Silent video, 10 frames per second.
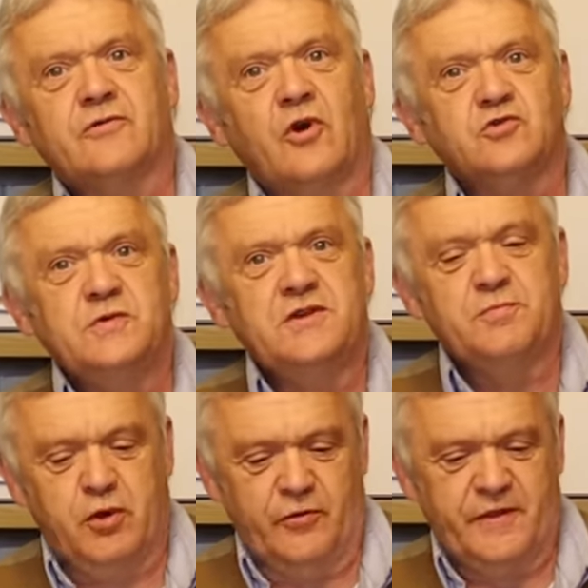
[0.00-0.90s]
Now of course we
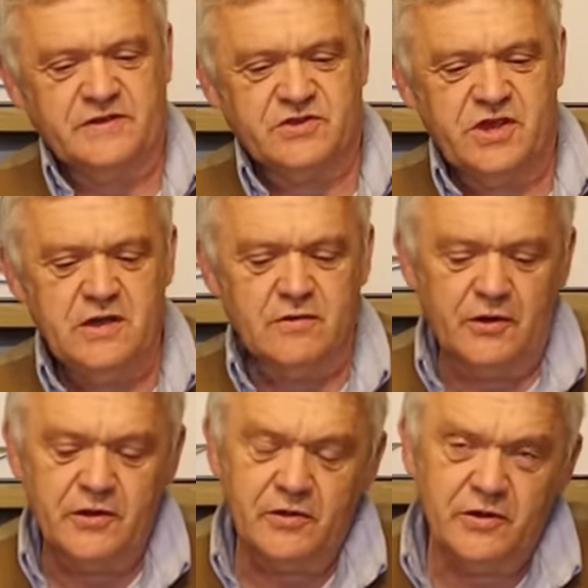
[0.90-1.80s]
need to put this
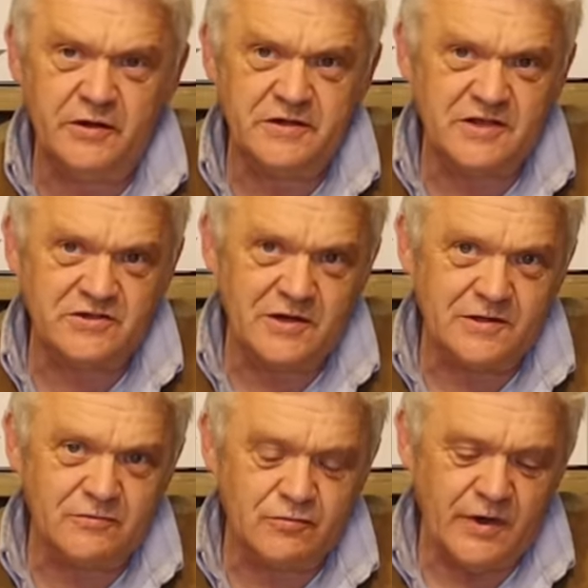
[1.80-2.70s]
gear on. You'll notice there's a
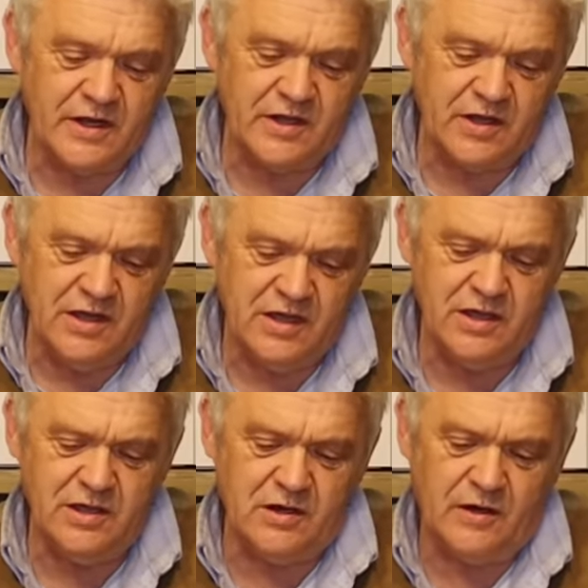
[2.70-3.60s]
little ring
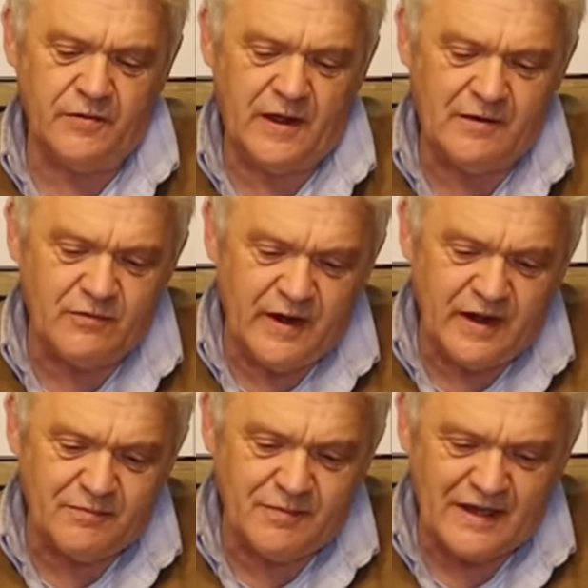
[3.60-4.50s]
here. That
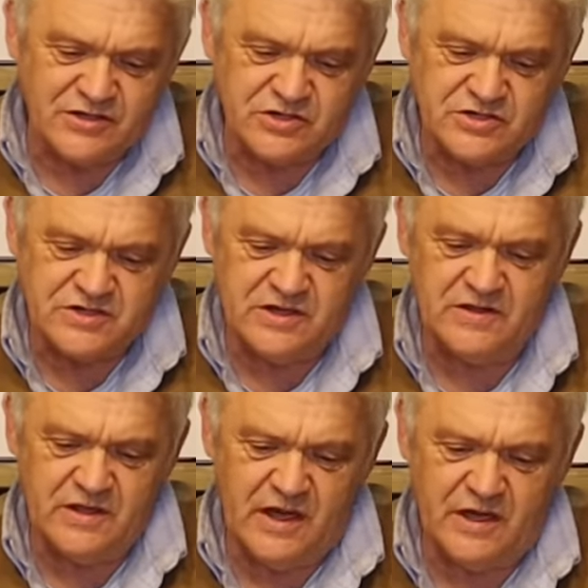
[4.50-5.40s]
ring matches
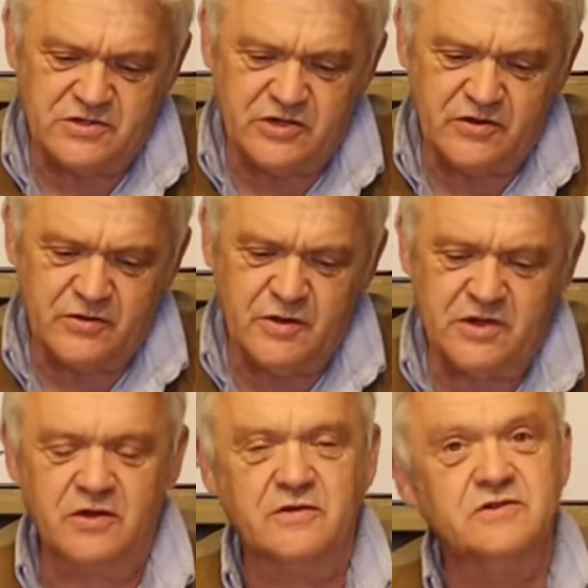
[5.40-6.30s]
in there so that
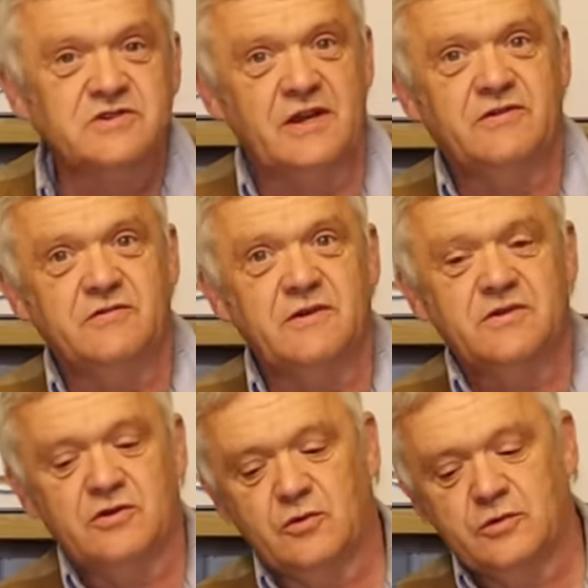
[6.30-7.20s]
we can center
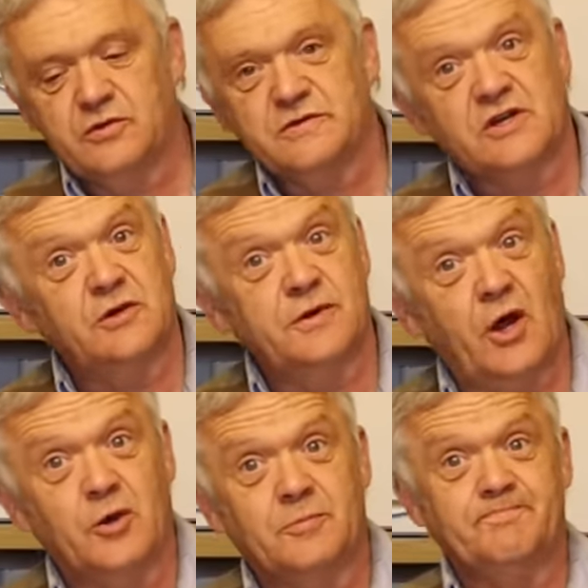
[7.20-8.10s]
it and all we do is glue
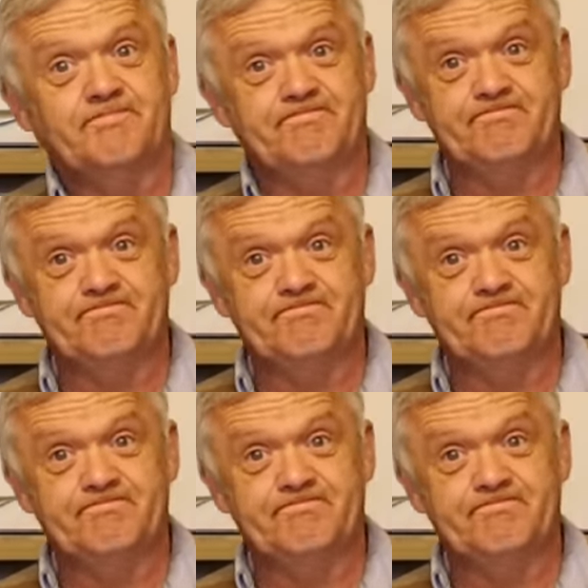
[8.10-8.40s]
it on.